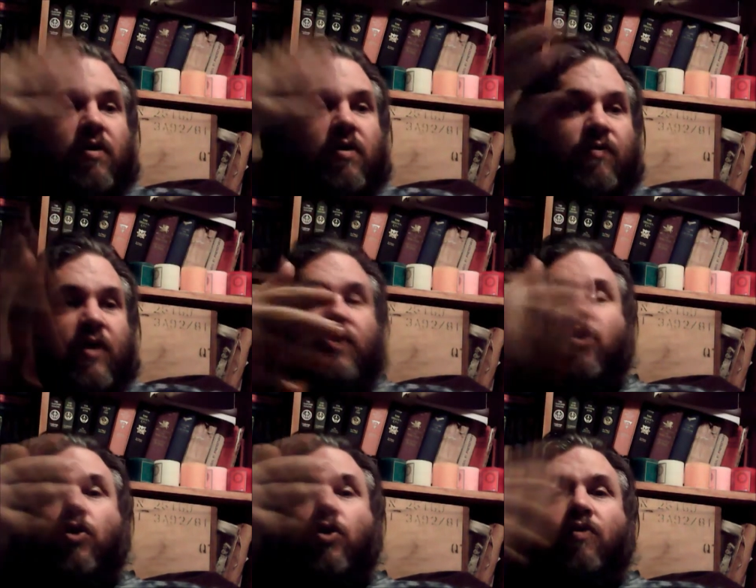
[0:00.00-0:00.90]
things
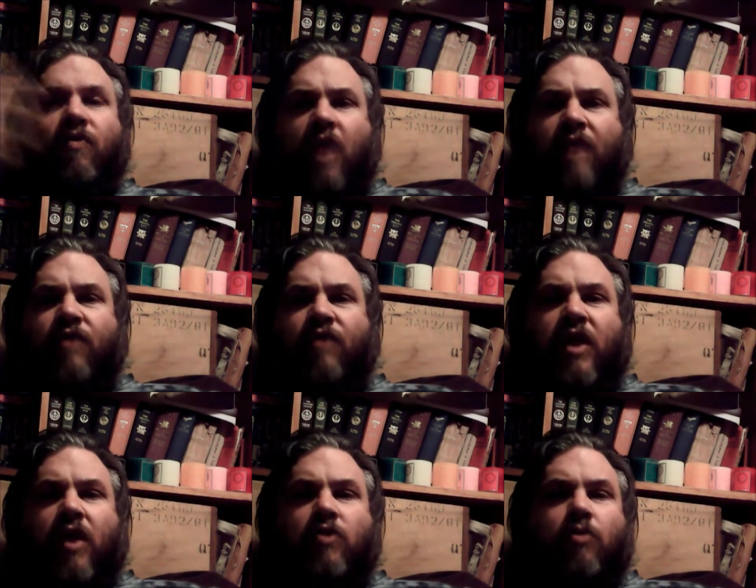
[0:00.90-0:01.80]
to do with like
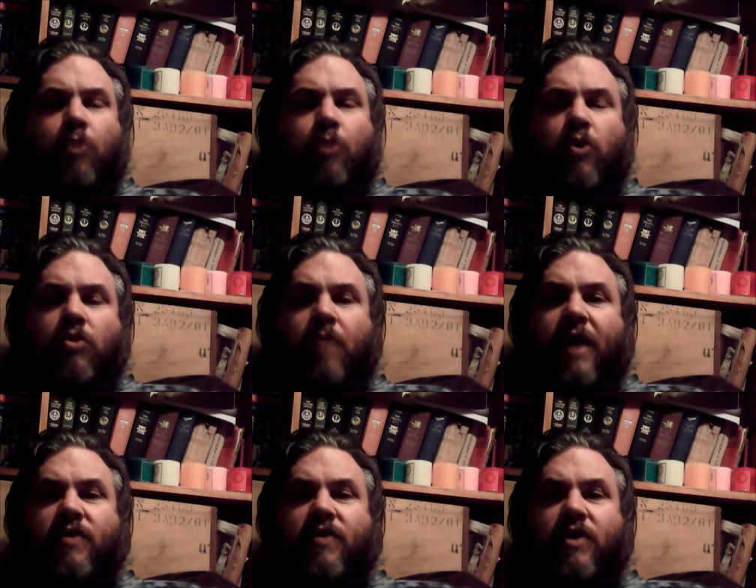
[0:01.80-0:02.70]
videos or books or
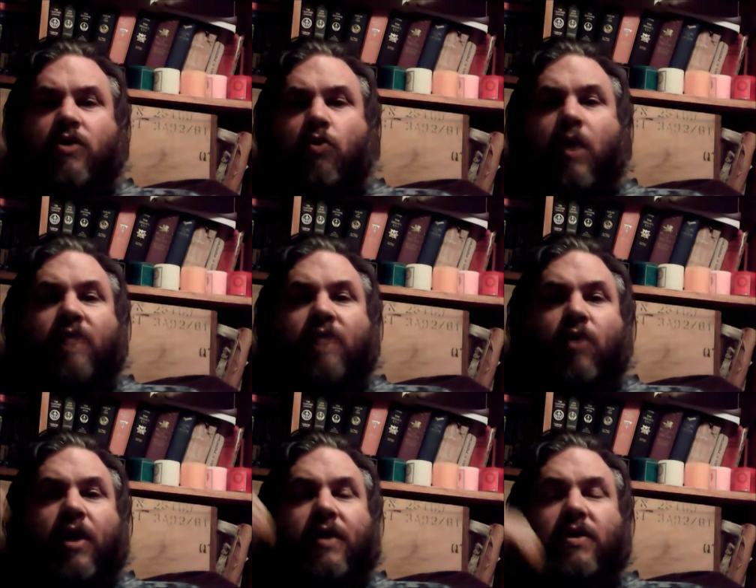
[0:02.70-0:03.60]
magazines or whatever it
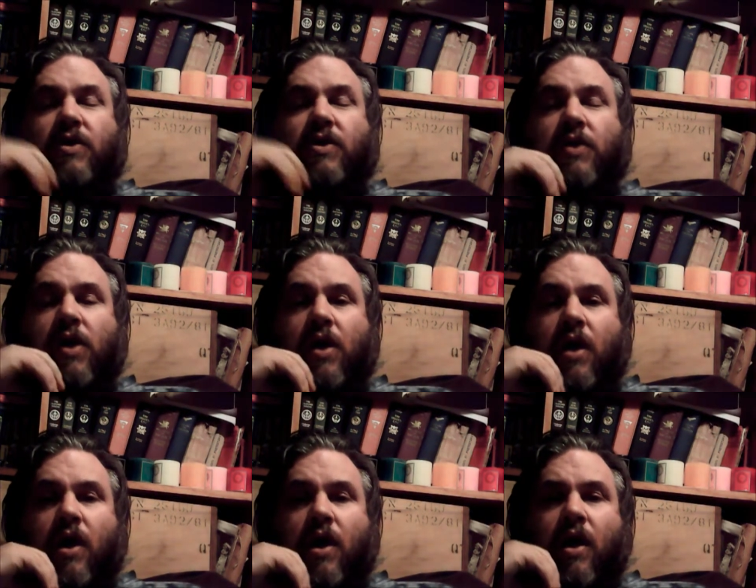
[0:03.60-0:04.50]
is,
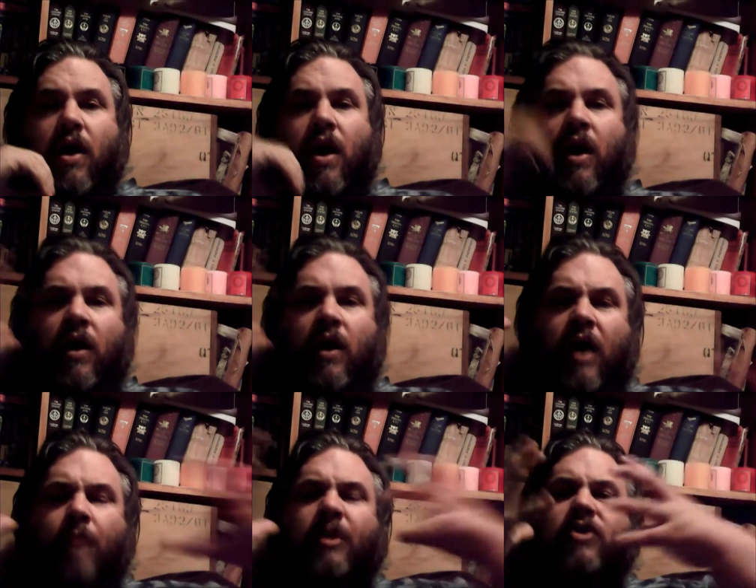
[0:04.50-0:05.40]
and it'll
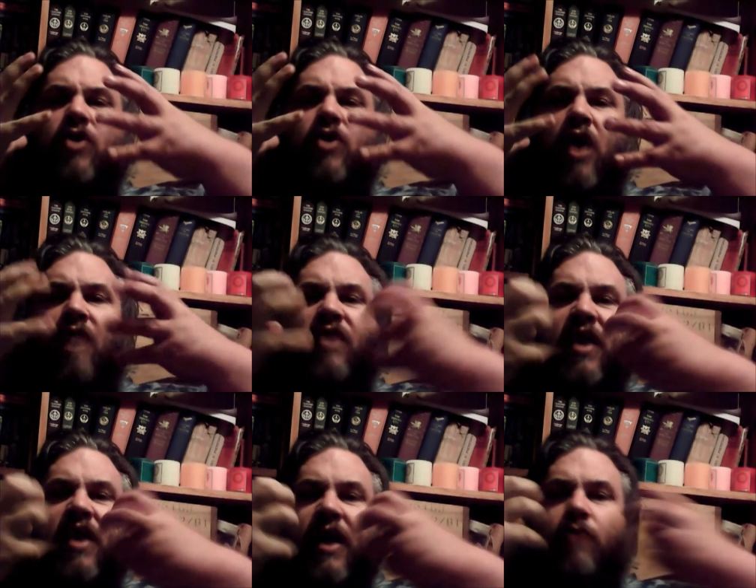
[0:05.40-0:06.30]
come into your life and
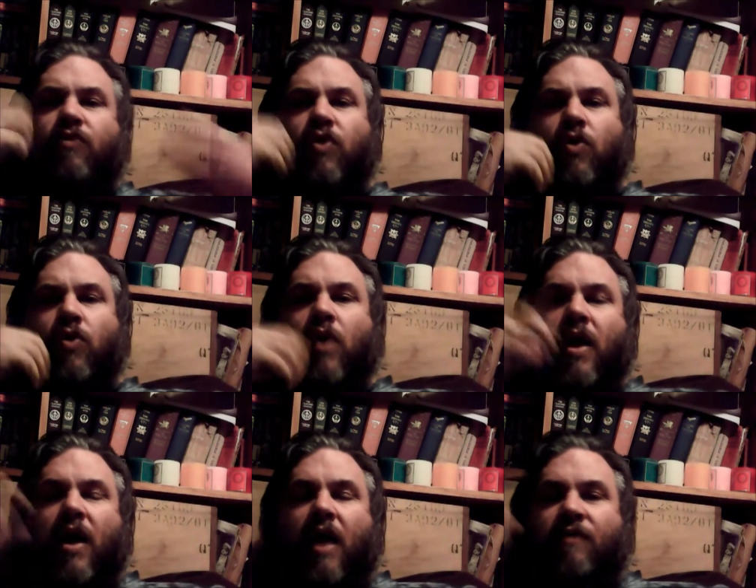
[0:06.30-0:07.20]
connect with you.
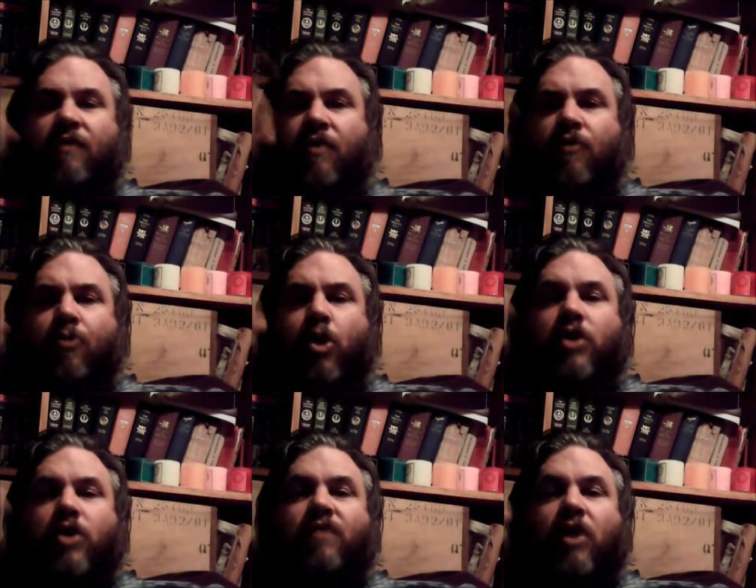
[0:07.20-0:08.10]
And the, the
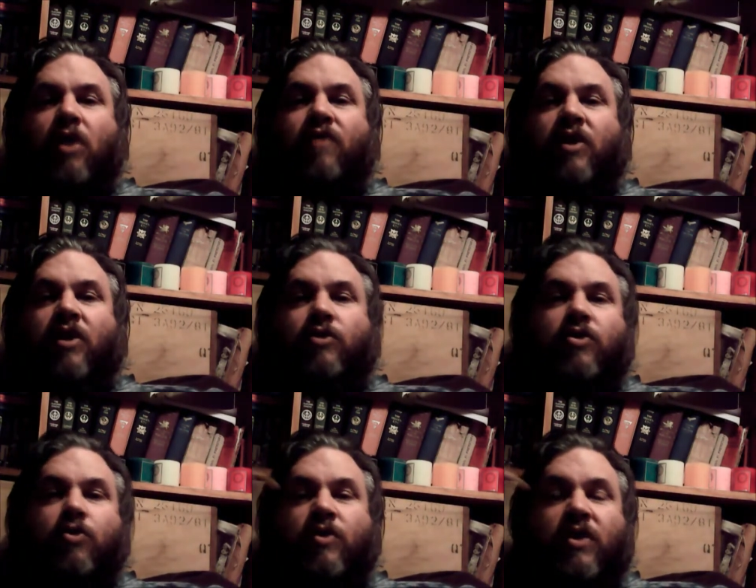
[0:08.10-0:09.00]
person that you have an
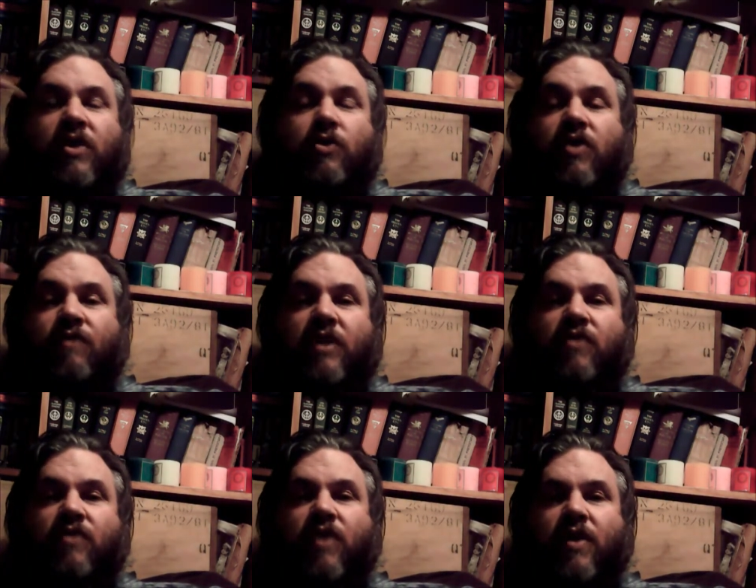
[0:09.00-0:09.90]
interest who is interested in
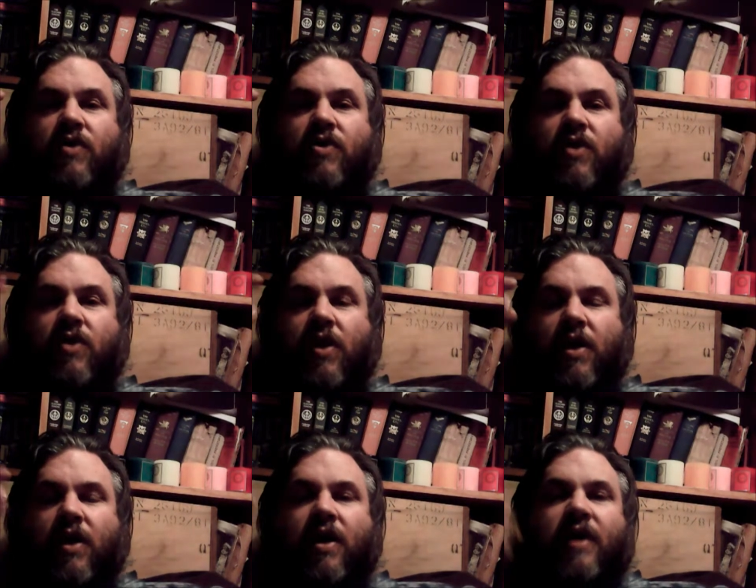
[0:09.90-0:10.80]
these things,
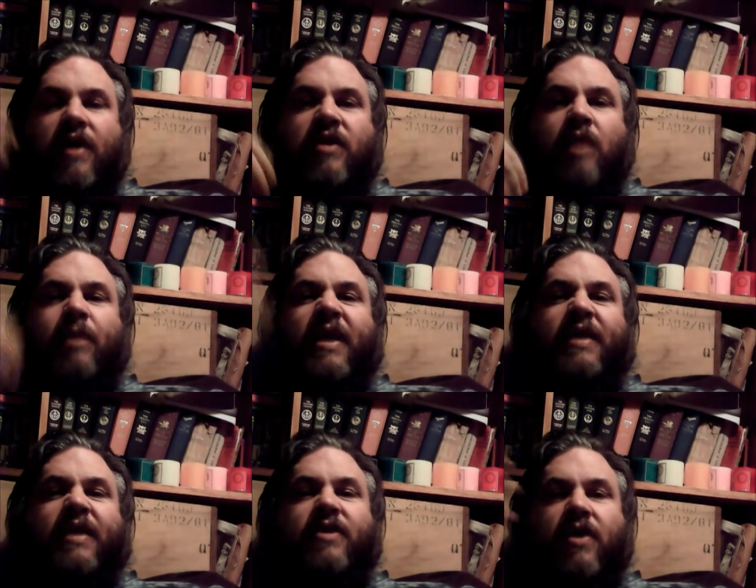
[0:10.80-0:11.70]
it's going to be
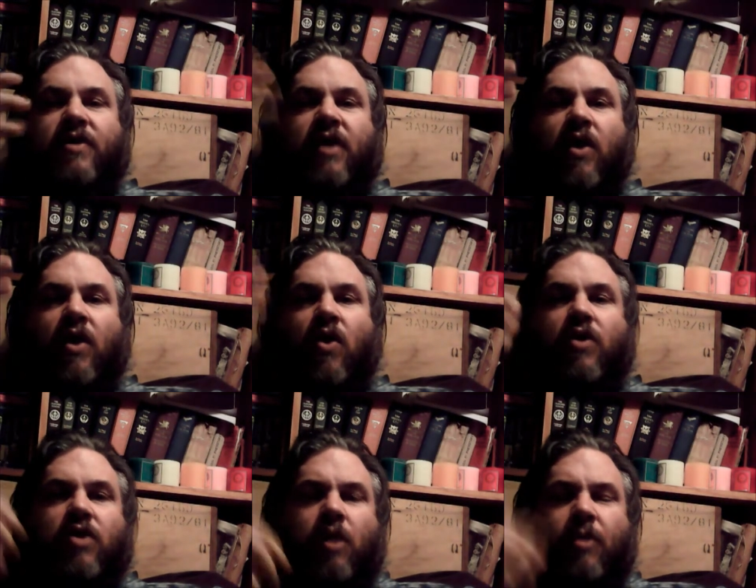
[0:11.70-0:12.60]
easier to get along
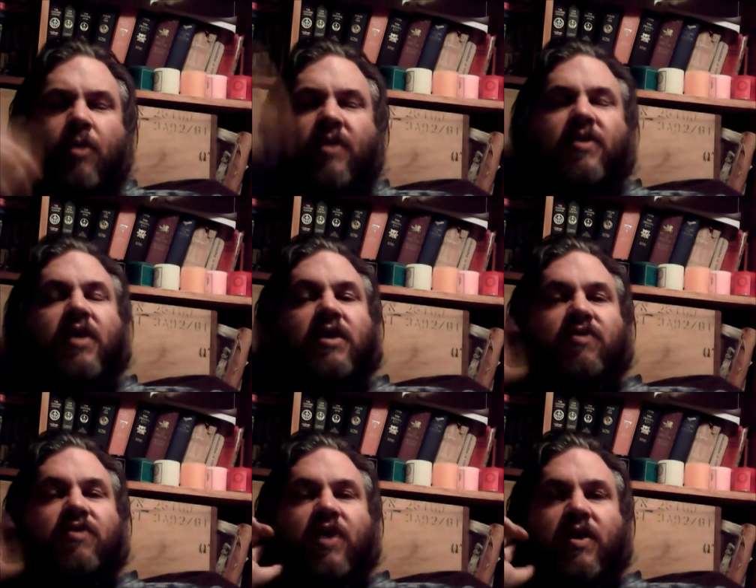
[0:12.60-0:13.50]
because you're able to discuss
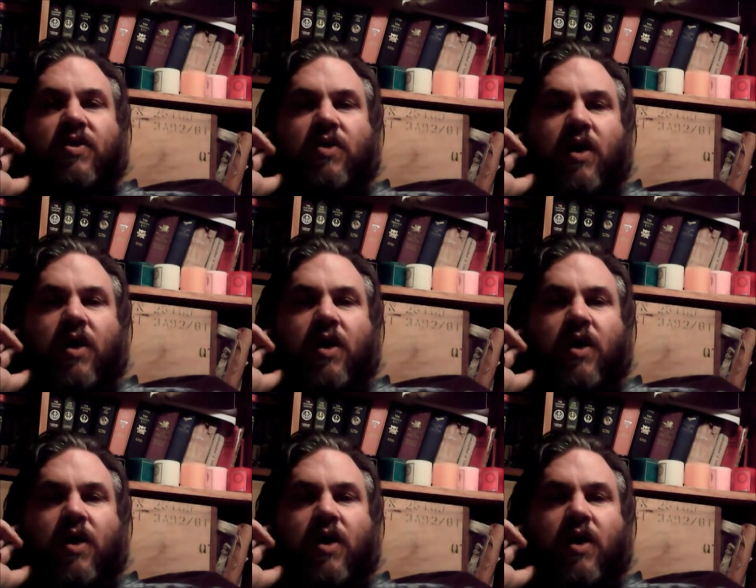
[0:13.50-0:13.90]
things,